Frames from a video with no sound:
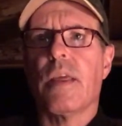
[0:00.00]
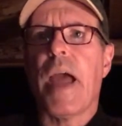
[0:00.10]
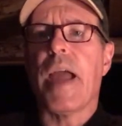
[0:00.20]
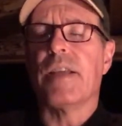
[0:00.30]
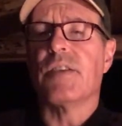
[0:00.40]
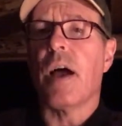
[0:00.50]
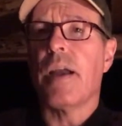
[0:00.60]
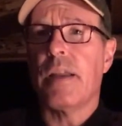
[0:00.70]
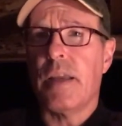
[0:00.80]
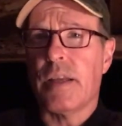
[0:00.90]

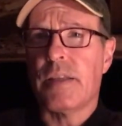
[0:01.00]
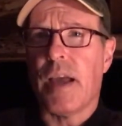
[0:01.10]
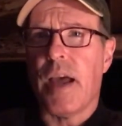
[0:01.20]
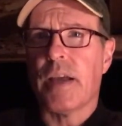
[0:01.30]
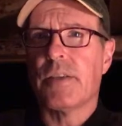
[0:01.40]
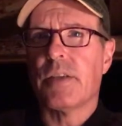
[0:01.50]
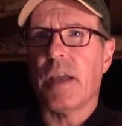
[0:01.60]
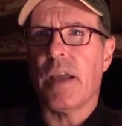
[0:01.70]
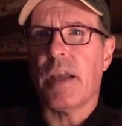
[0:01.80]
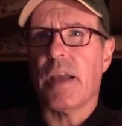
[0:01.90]
anxiety attacks
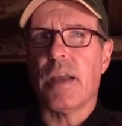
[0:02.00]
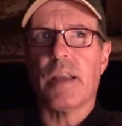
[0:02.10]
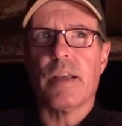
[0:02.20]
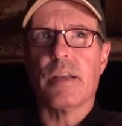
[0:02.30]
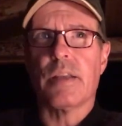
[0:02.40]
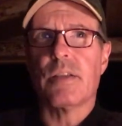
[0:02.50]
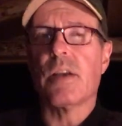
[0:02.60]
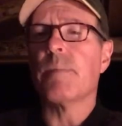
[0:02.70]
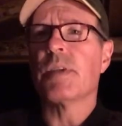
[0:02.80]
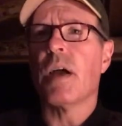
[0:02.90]
and
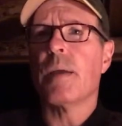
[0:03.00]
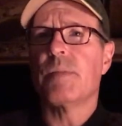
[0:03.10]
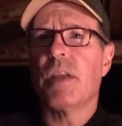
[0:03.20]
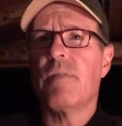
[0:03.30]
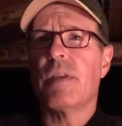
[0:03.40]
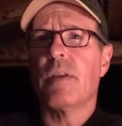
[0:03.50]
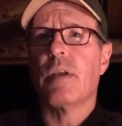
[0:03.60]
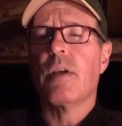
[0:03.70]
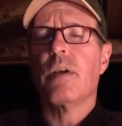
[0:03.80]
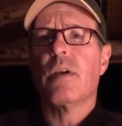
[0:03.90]
sometimes even
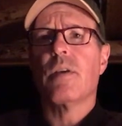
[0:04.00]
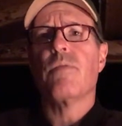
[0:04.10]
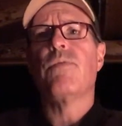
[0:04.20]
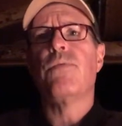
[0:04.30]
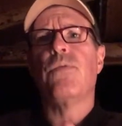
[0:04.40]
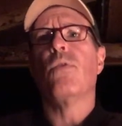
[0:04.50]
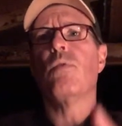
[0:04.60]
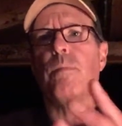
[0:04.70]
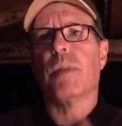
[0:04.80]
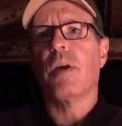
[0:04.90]
full
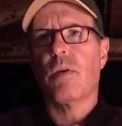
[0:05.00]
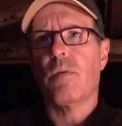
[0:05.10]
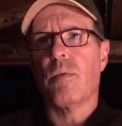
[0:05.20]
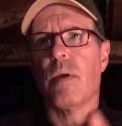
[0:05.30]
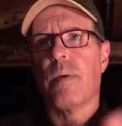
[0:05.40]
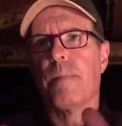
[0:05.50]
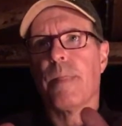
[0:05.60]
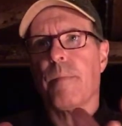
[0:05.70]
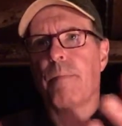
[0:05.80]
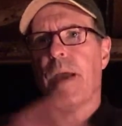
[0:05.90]
blown
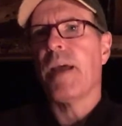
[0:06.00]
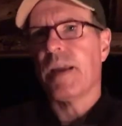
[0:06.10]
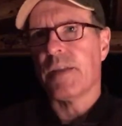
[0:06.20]
panic